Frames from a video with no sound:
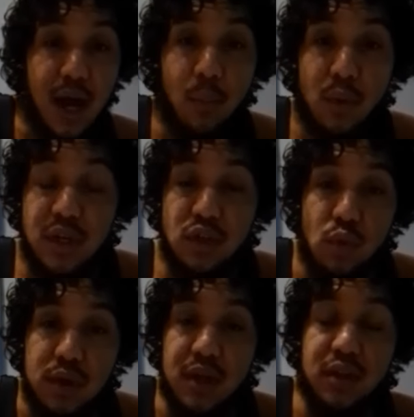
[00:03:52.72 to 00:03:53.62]
I want to
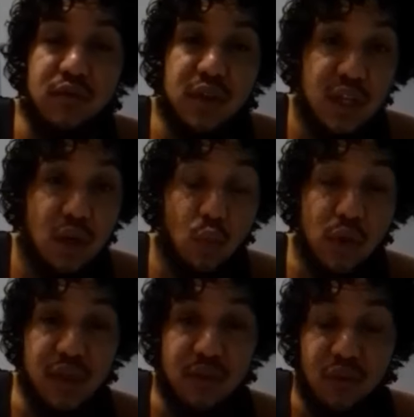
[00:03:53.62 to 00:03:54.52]
do another video
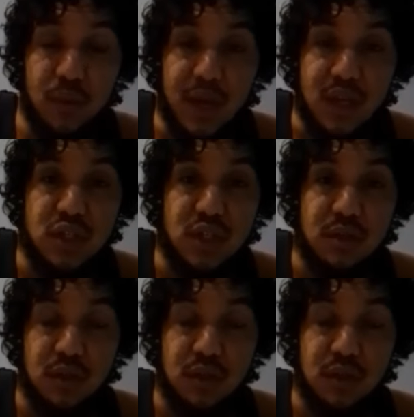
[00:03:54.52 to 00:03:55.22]
with information,